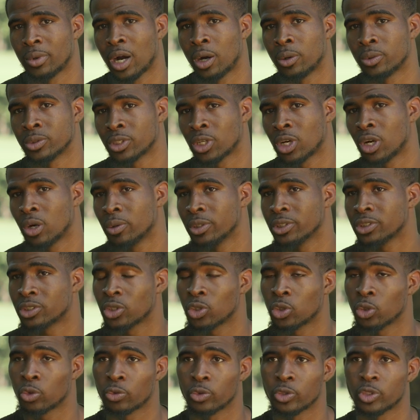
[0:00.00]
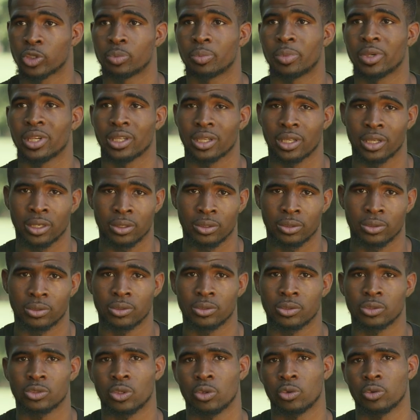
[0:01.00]
I was always told to respect
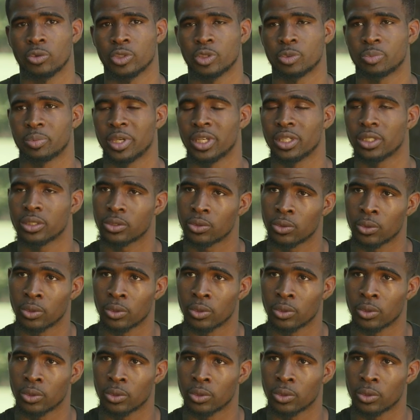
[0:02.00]
elders or respect